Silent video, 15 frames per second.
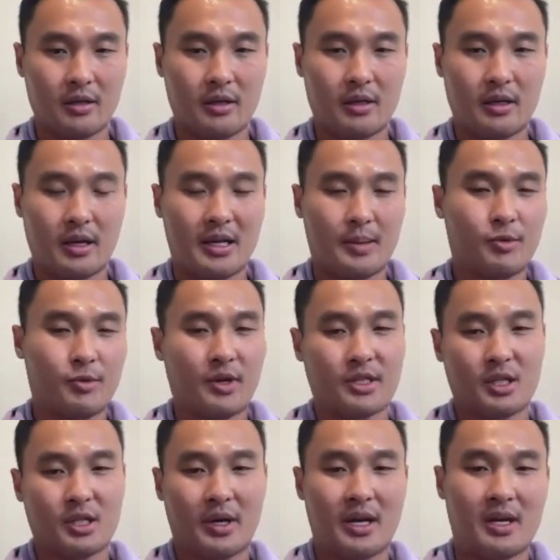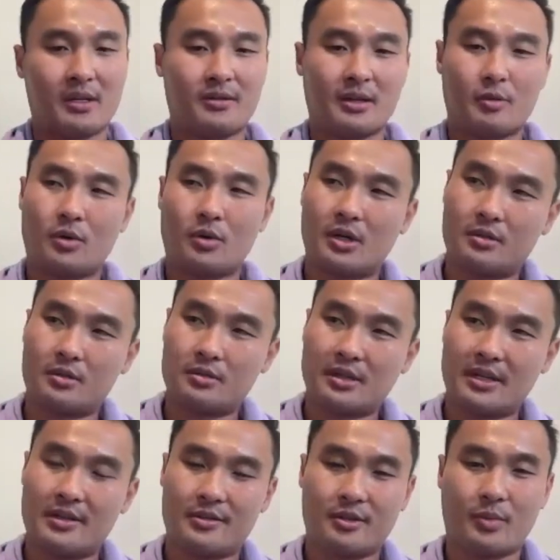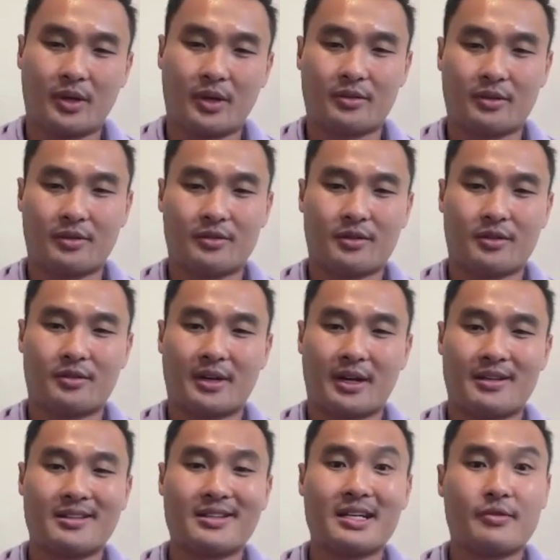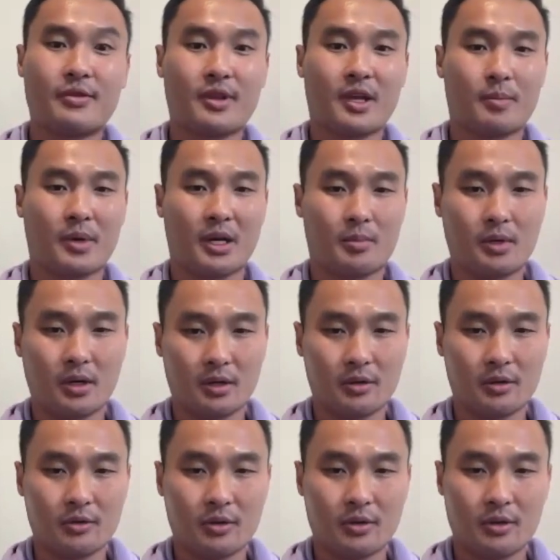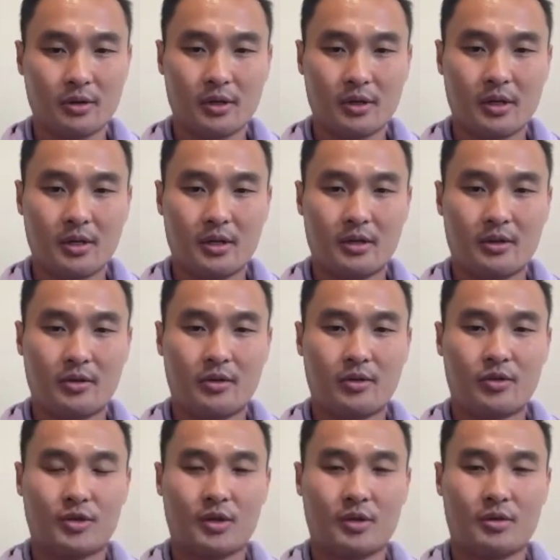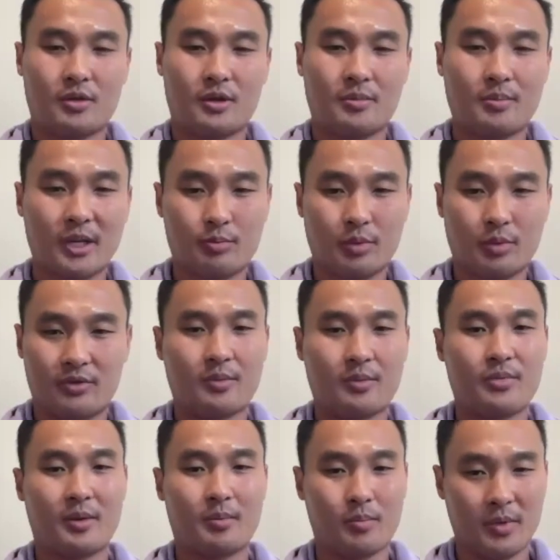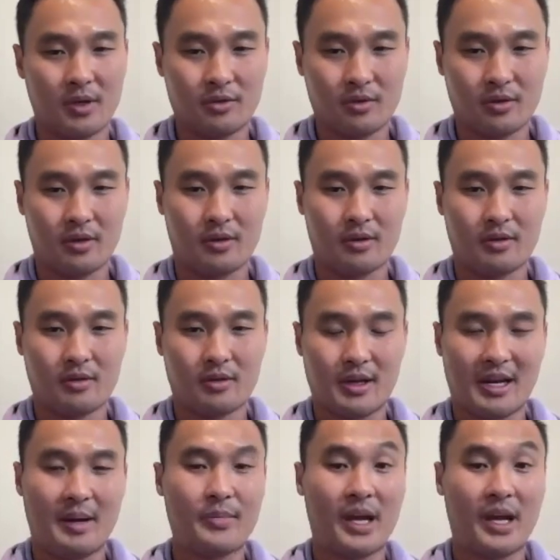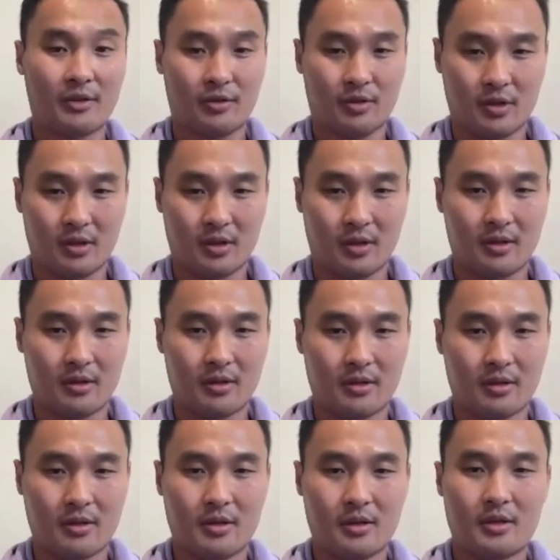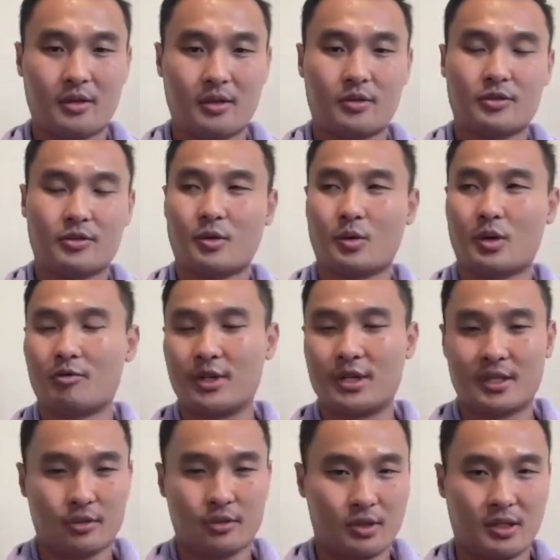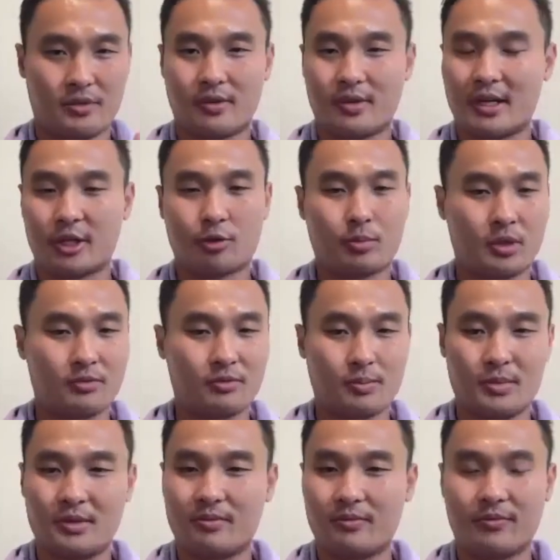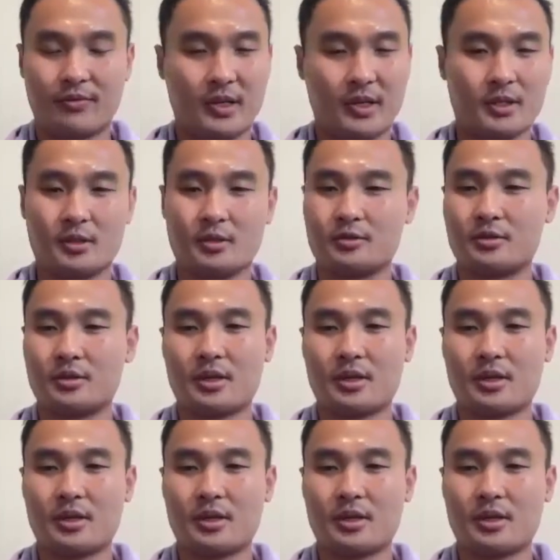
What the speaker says: And I'm scratching my head. I said, well, that doesn't make sense because I did everything by the books. So there must be something missing that I'm not seeing. So I reached out to different experts from different fields,